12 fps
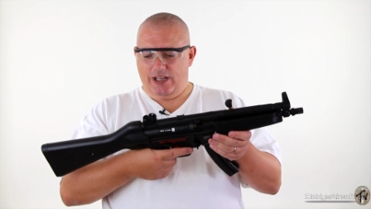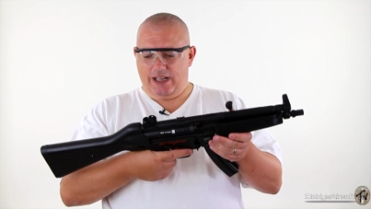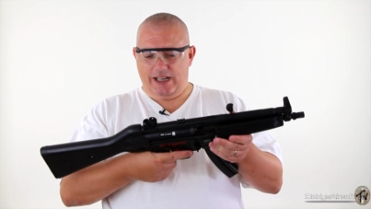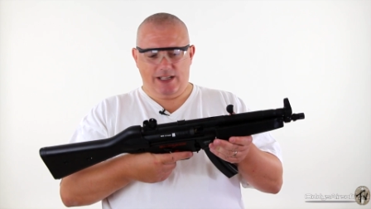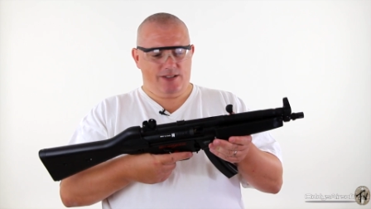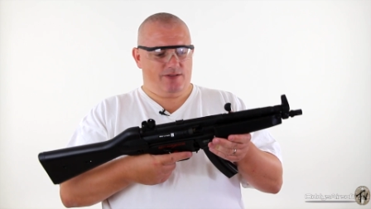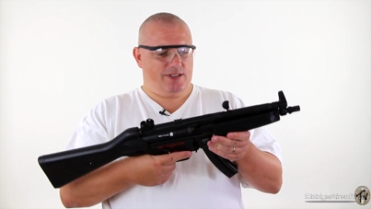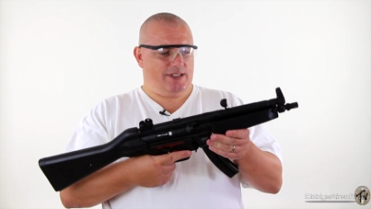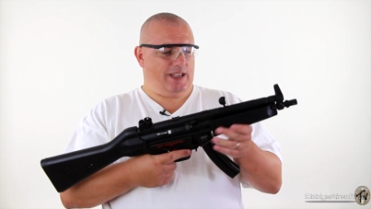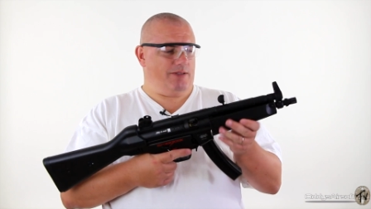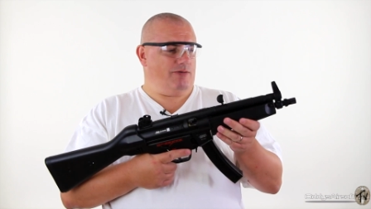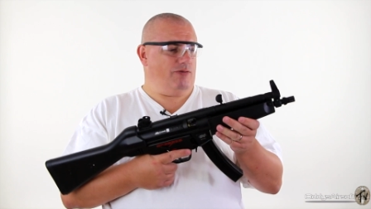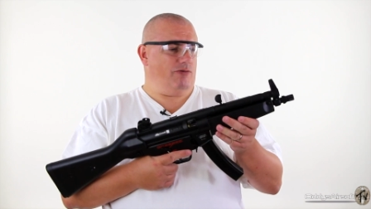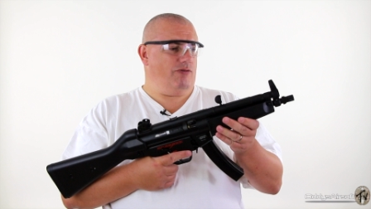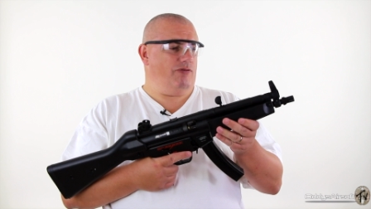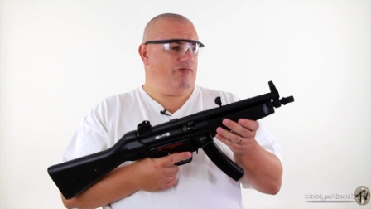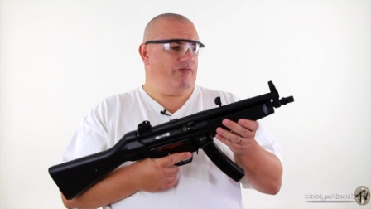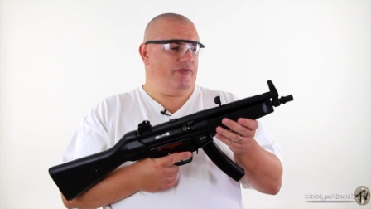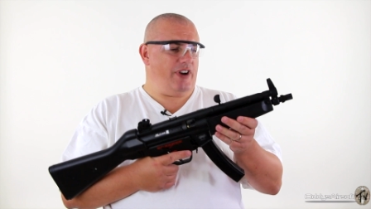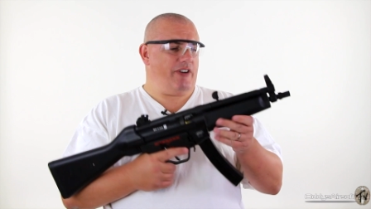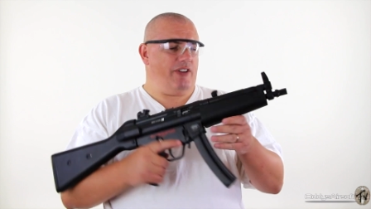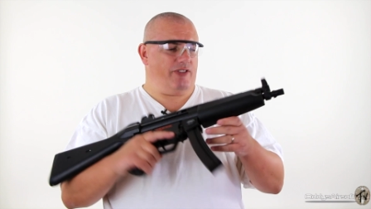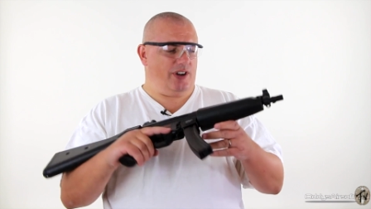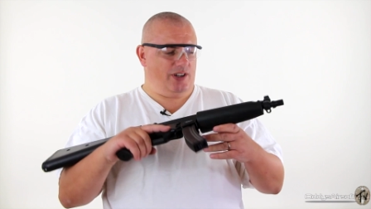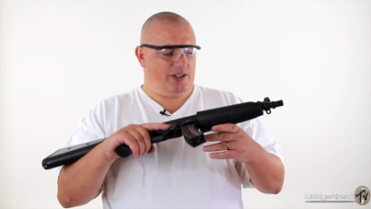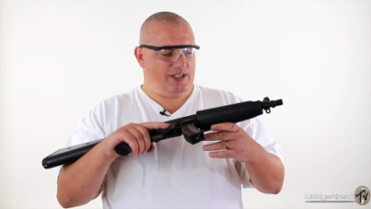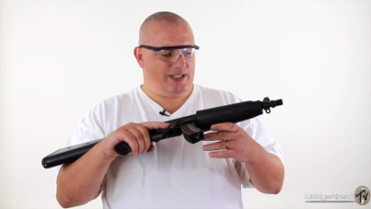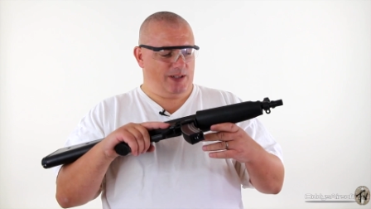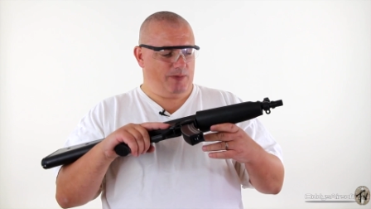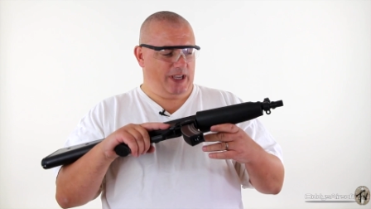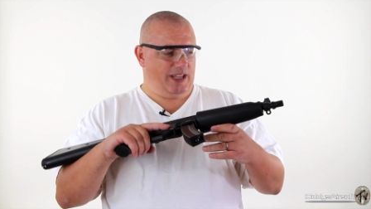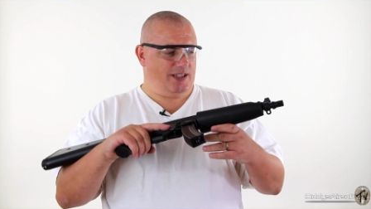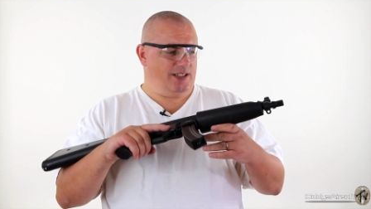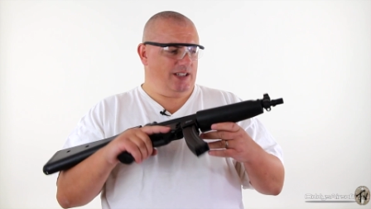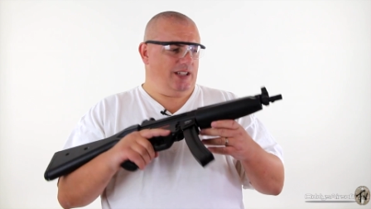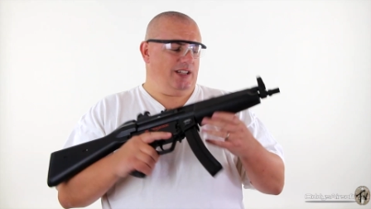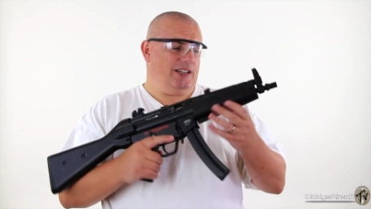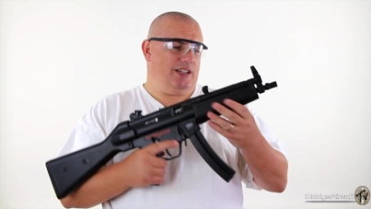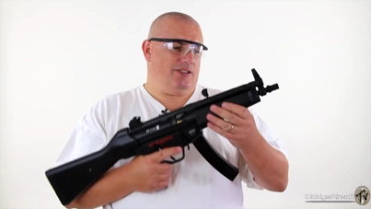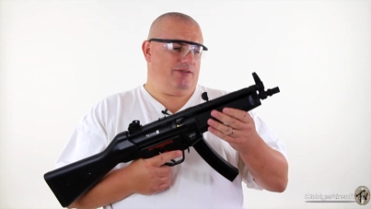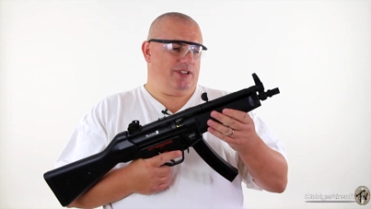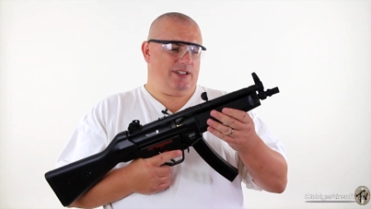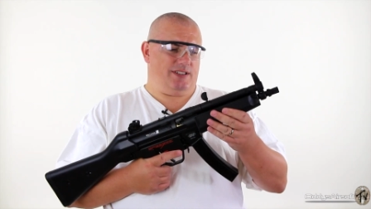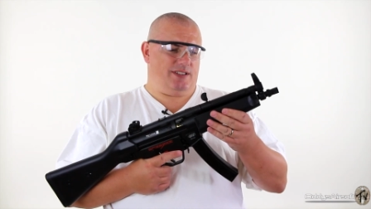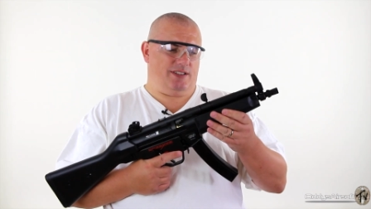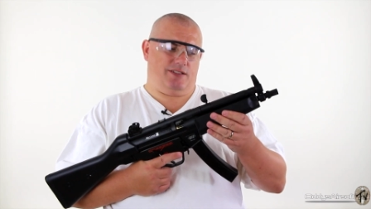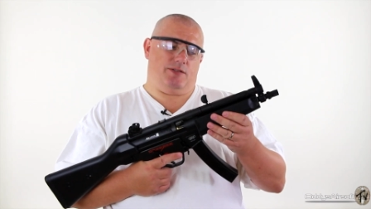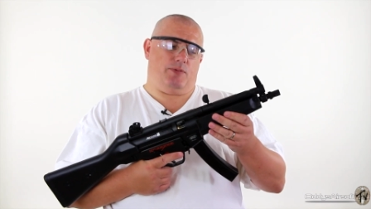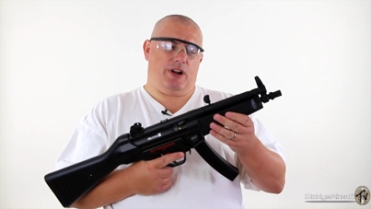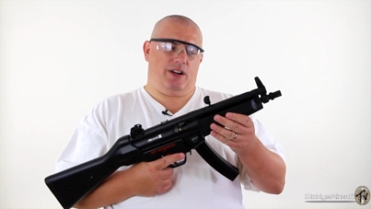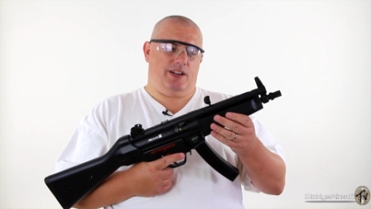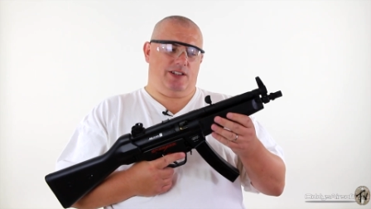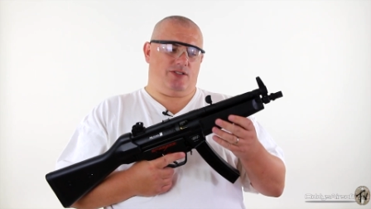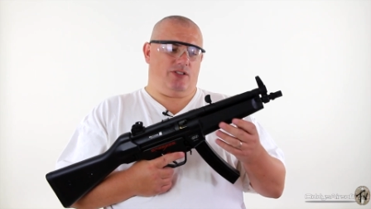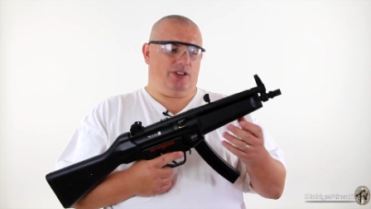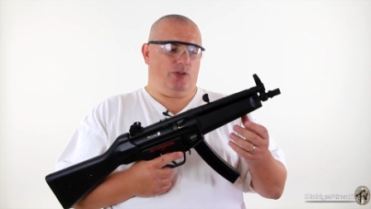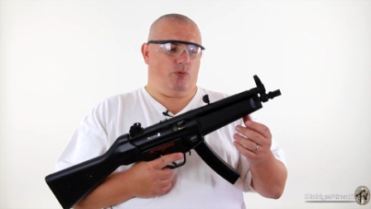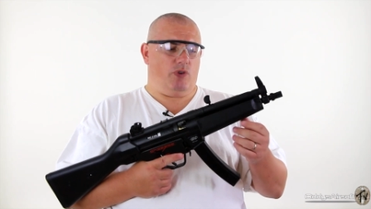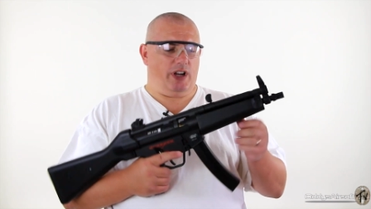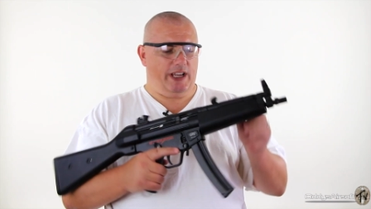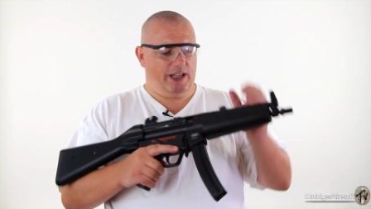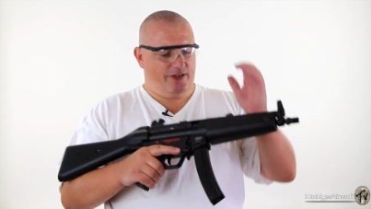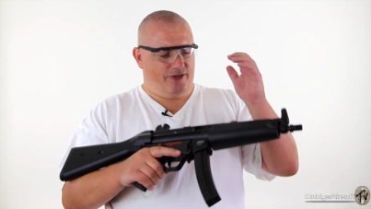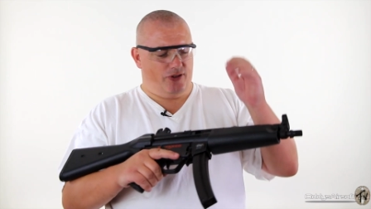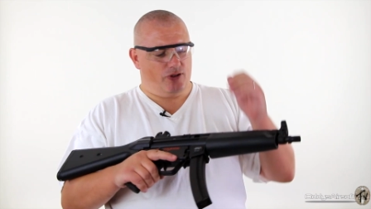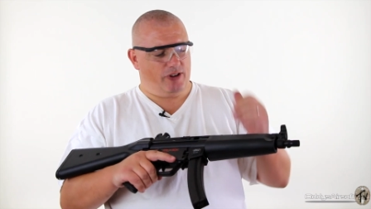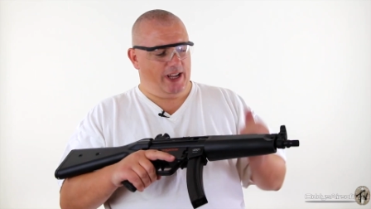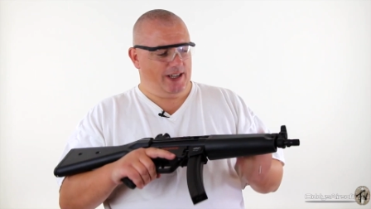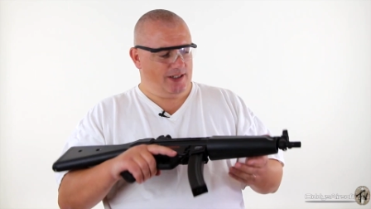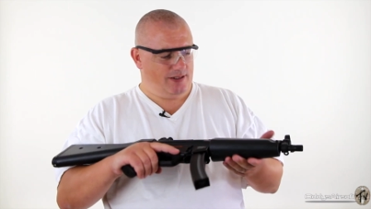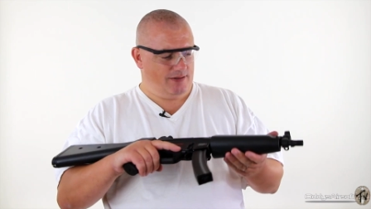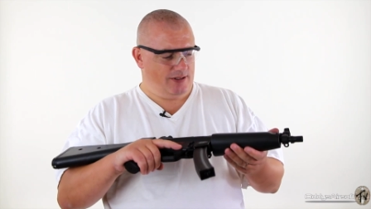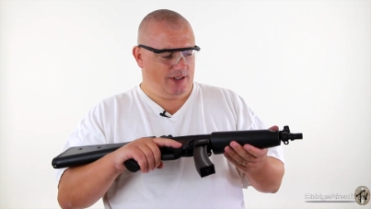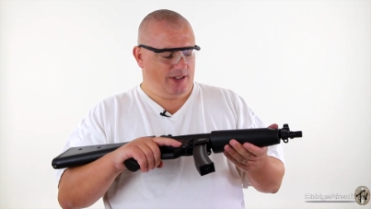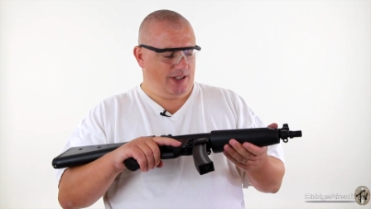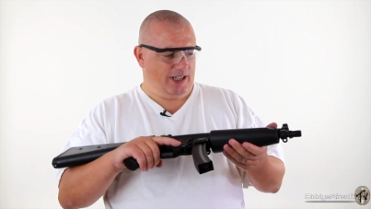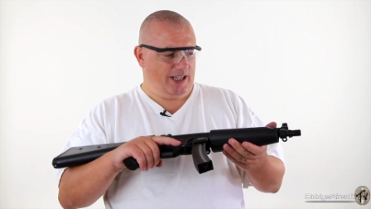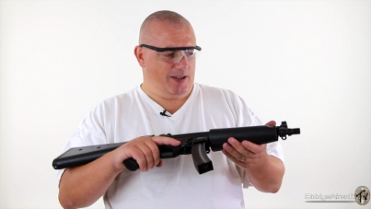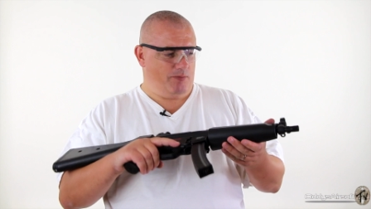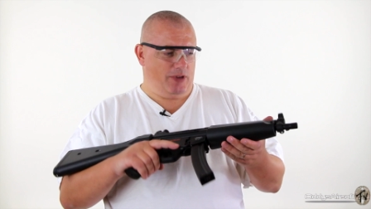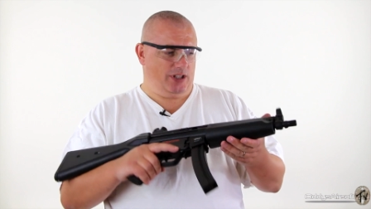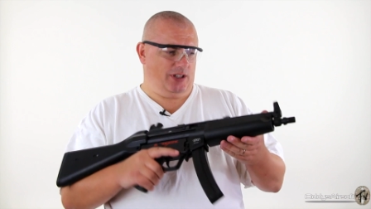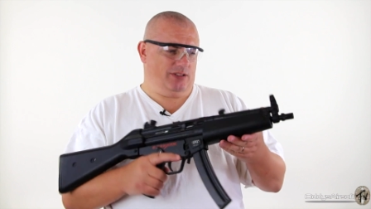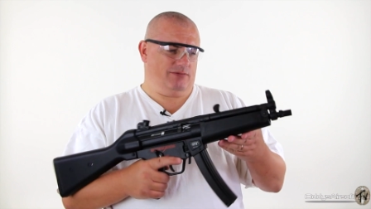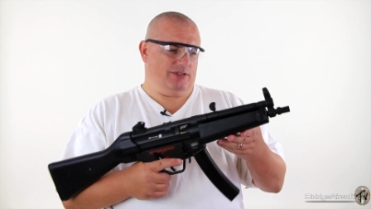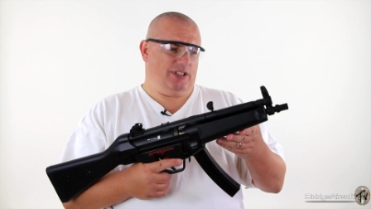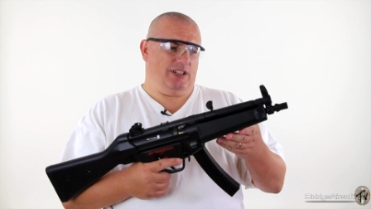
Uh, so as I say, very, very nicely made. Now, this apparently is called the wide fore-end uh, model.